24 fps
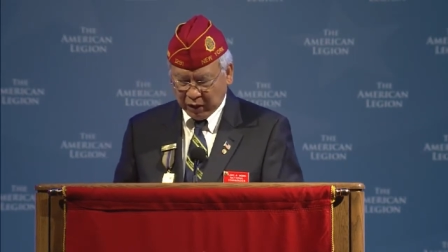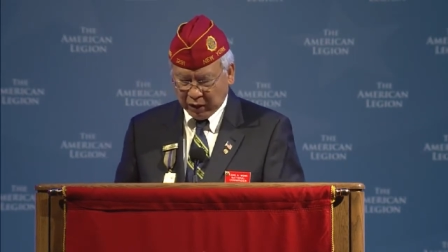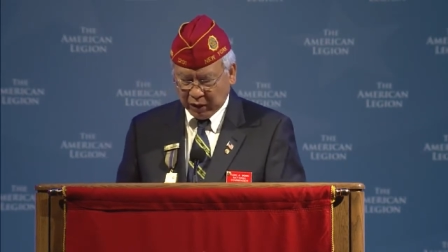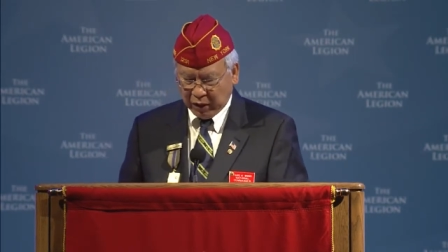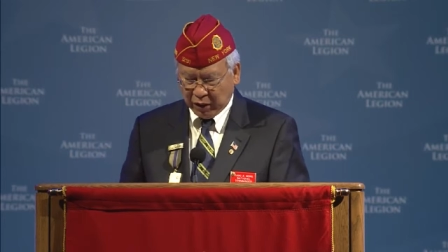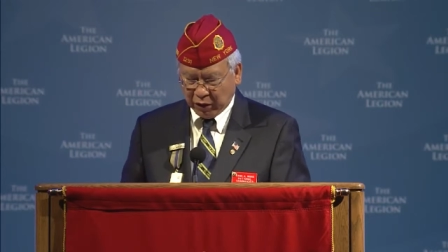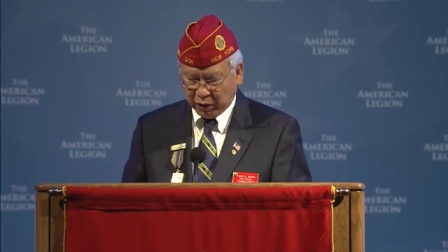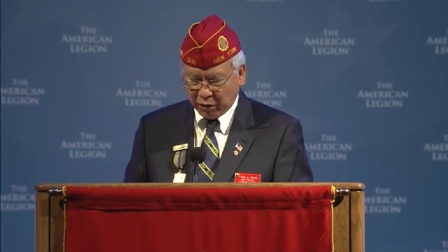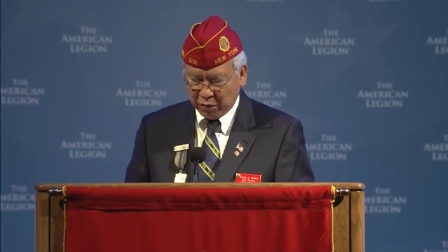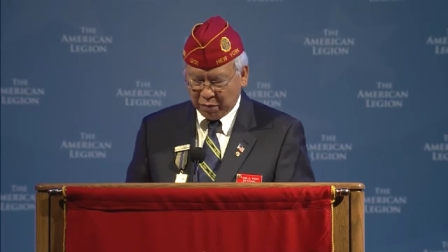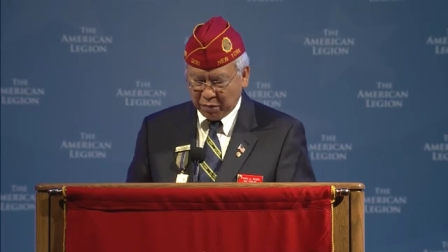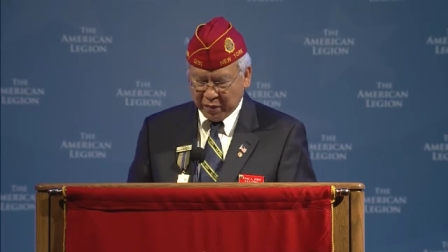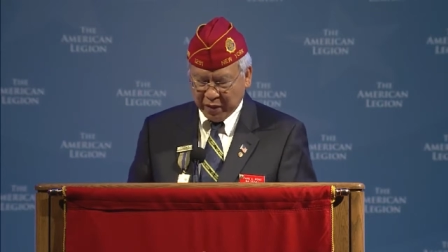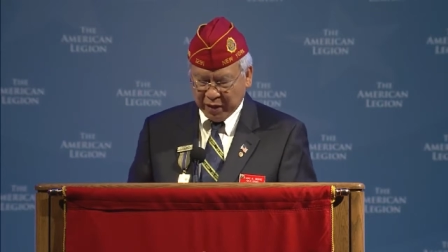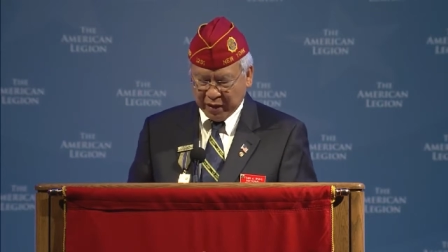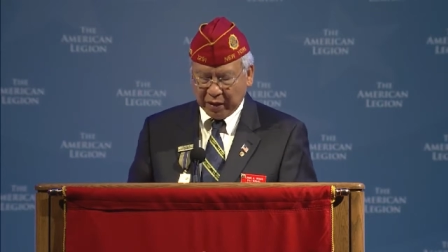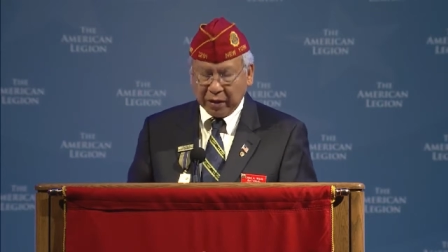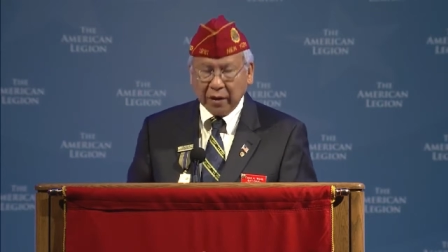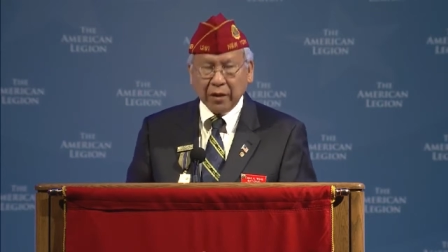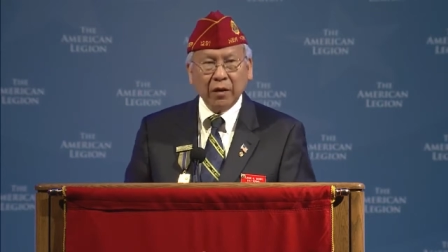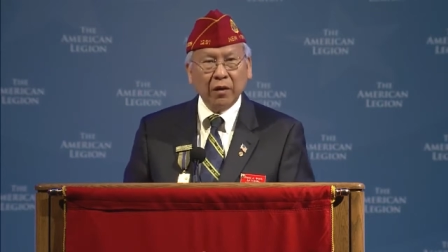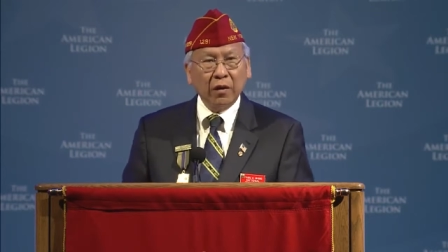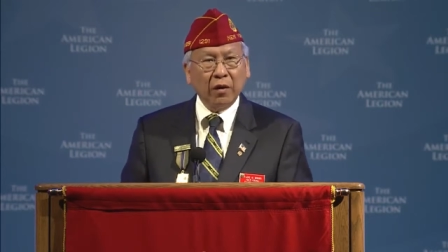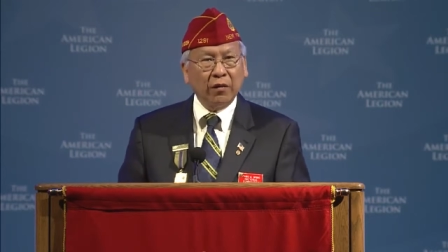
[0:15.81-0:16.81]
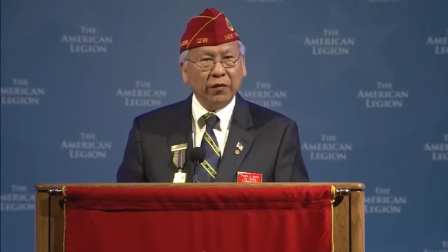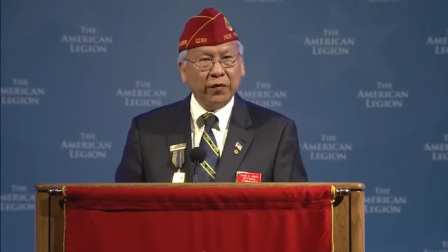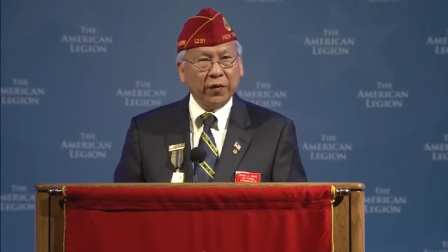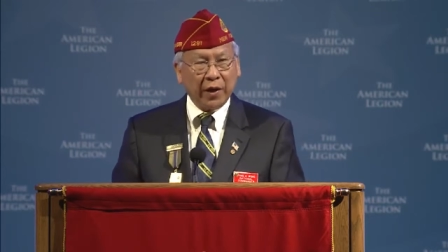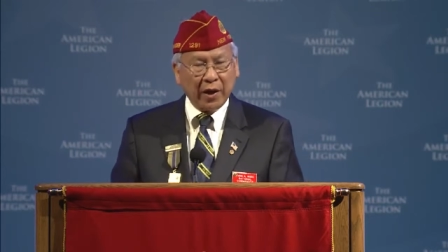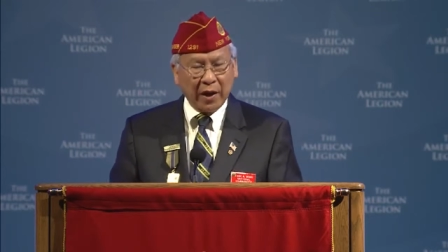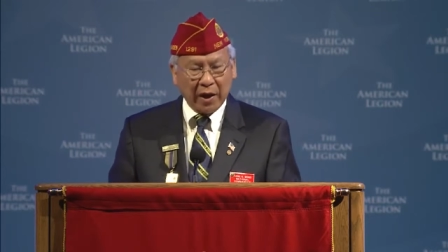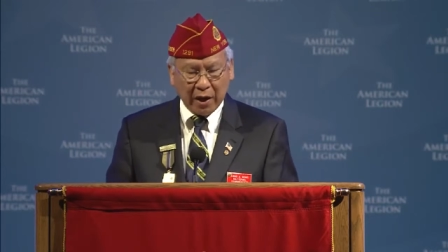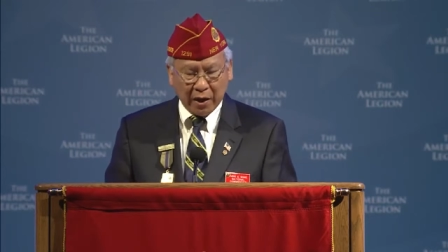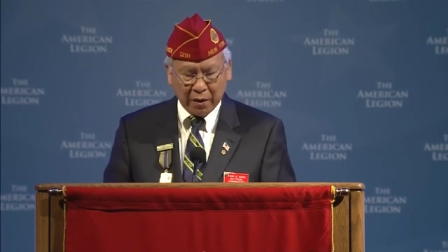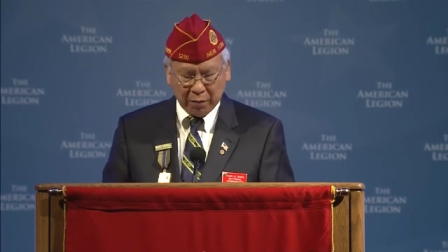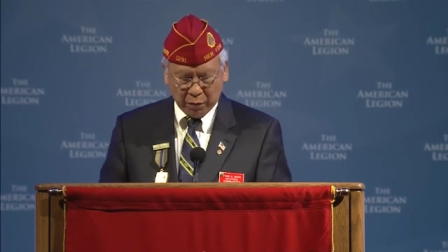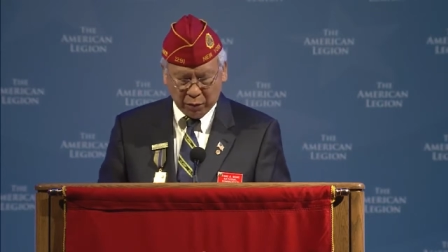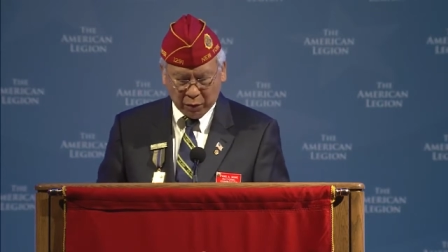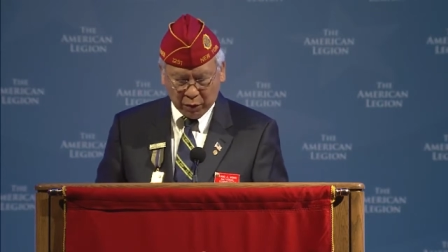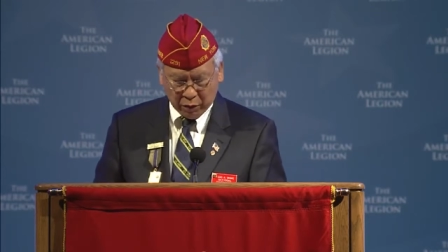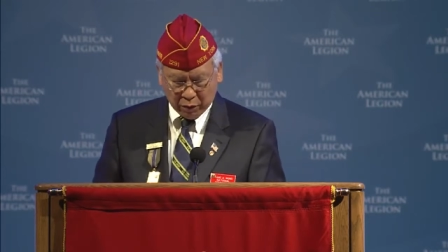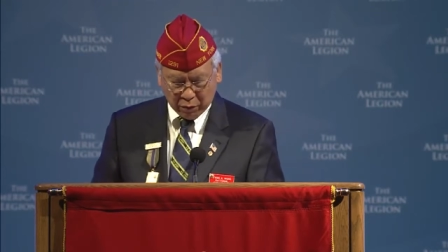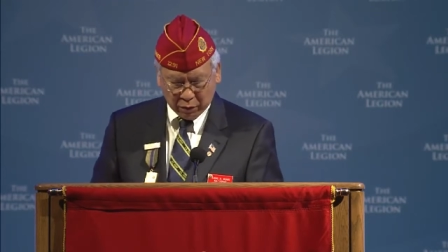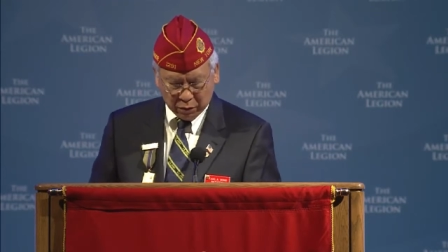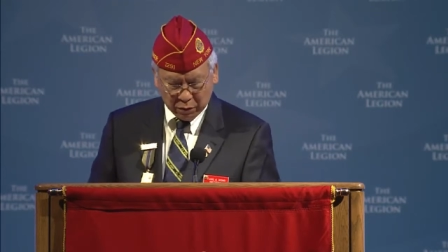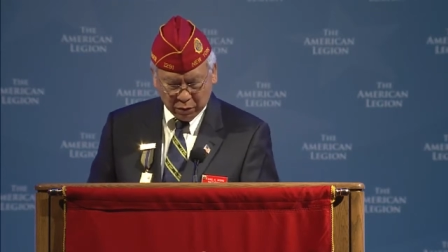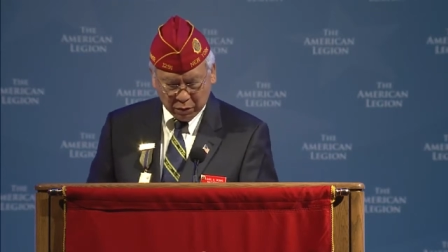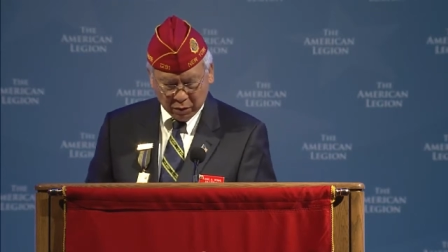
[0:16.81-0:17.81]
into men of high
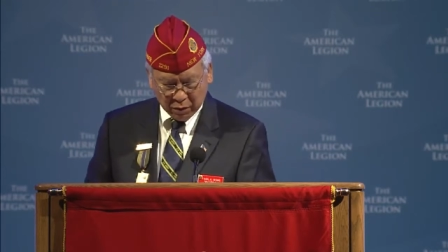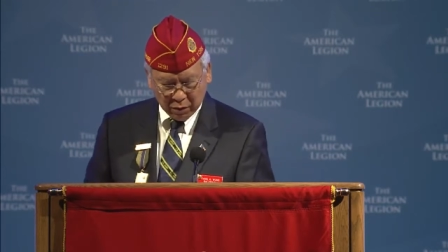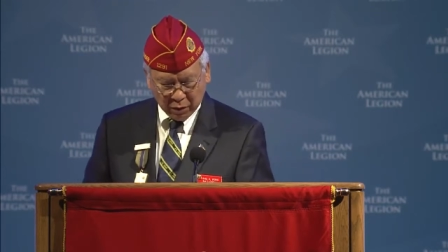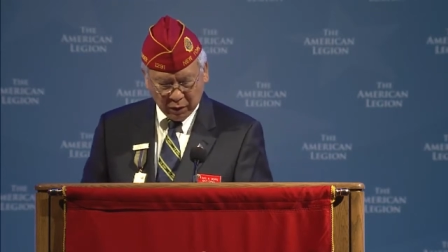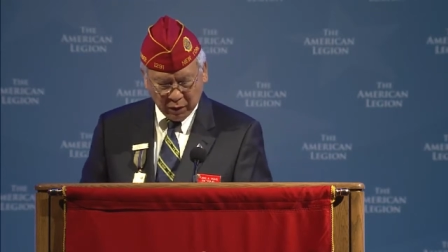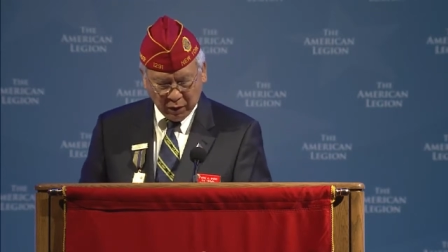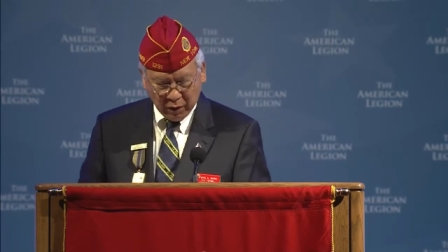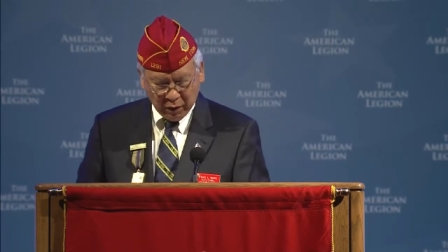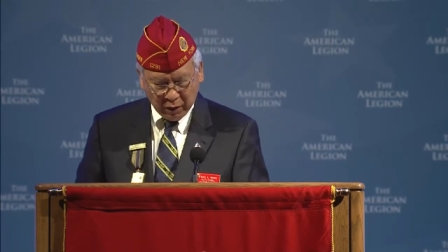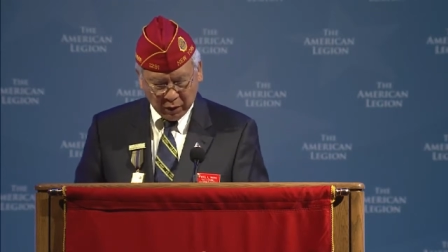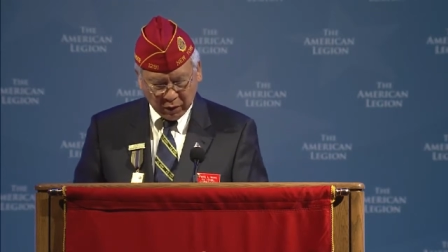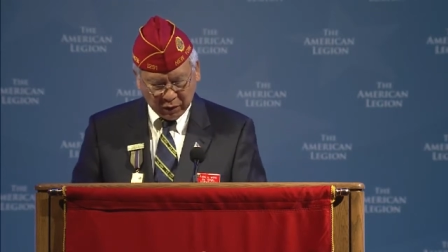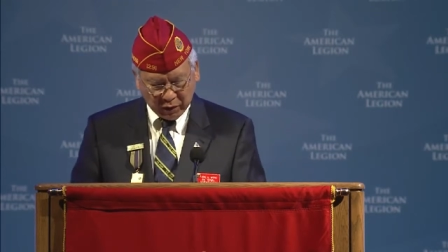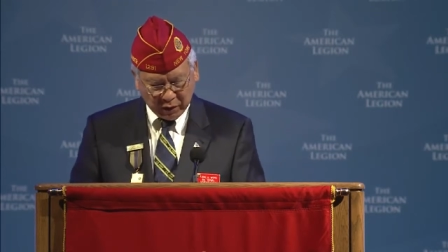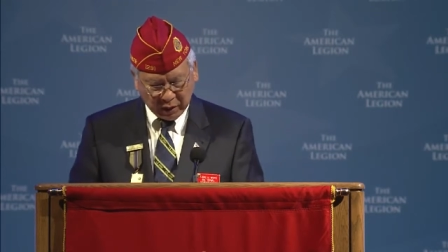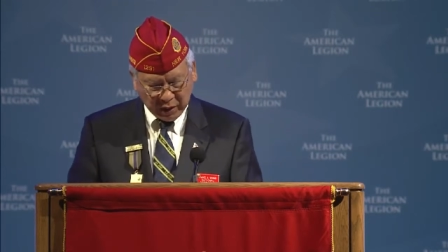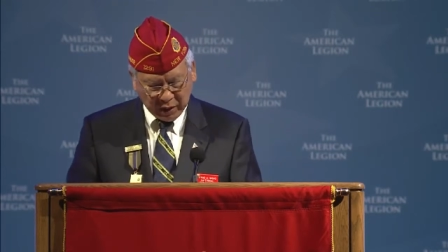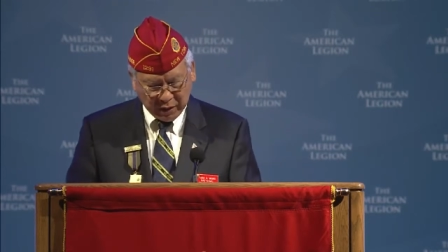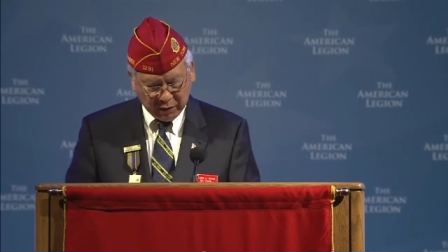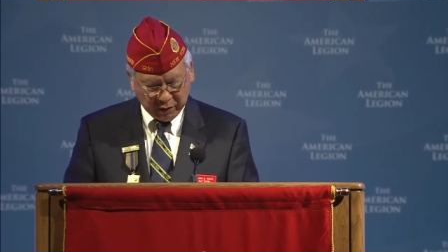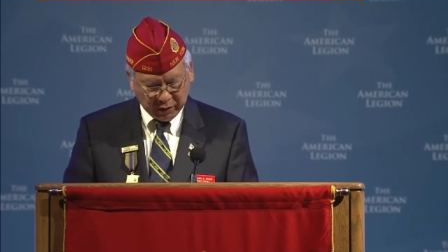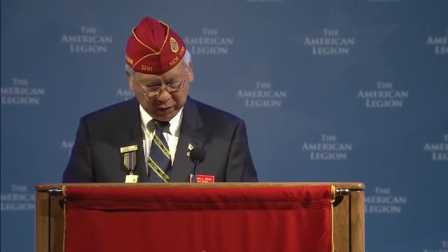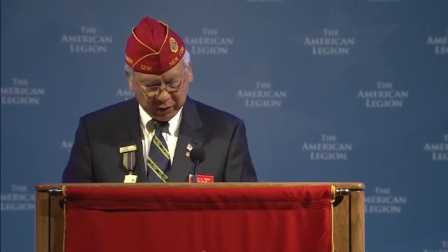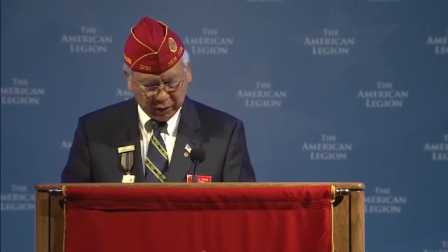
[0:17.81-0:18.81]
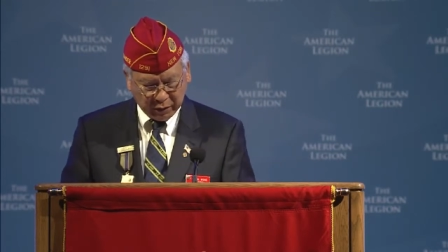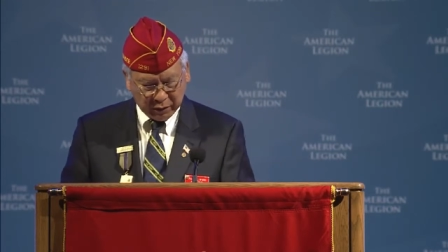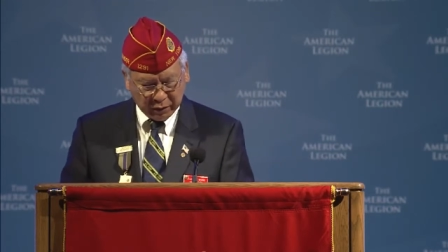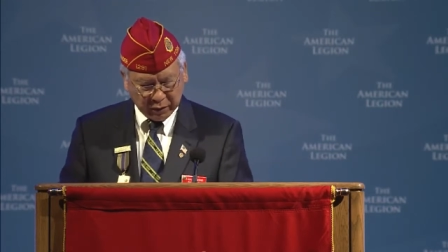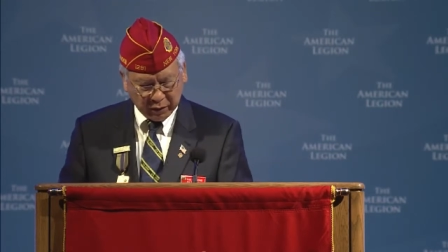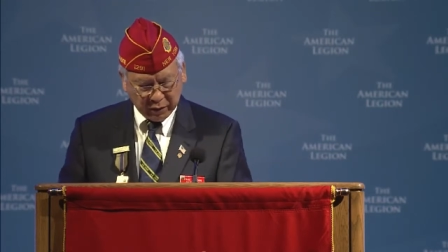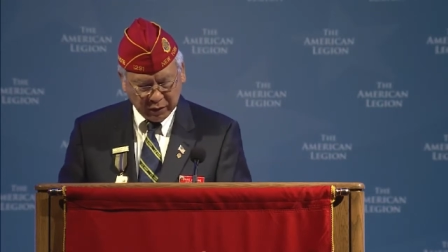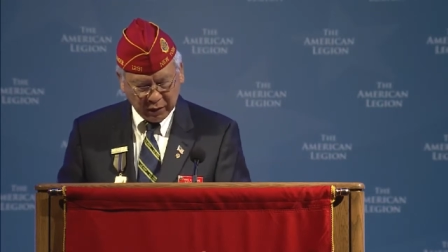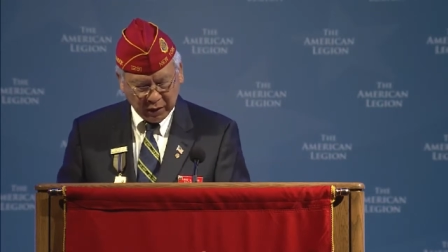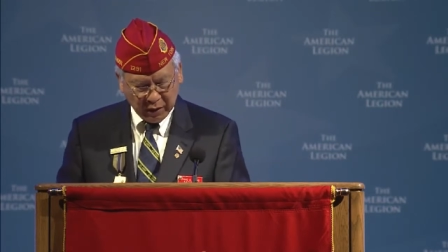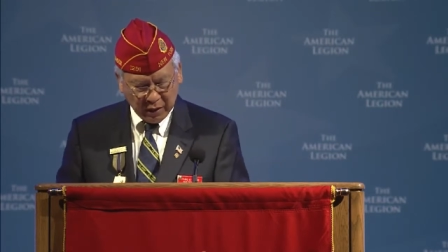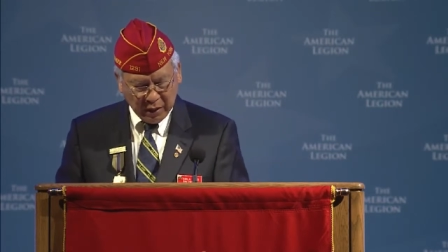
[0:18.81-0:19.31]
moral characters.